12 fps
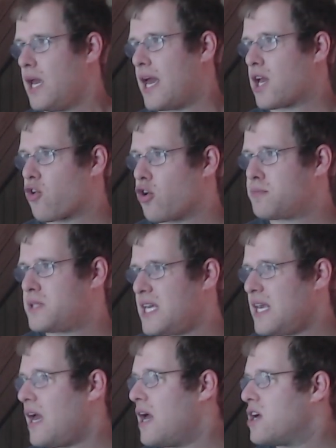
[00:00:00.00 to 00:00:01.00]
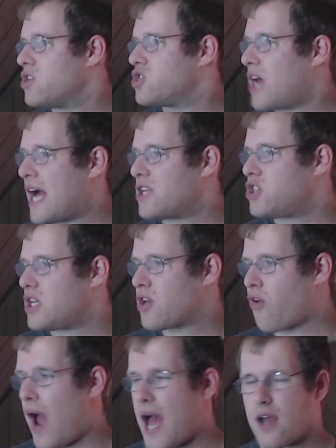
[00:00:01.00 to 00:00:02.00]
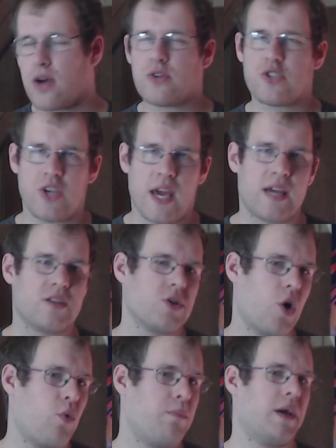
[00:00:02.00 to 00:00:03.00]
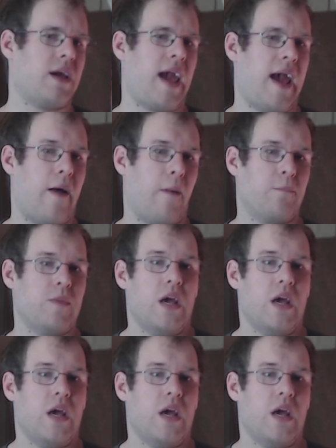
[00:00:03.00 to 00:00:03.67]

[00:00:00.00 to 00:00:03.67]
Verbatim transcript: In Group D, Shanji, Croco, Shanks, Hope, and Kael.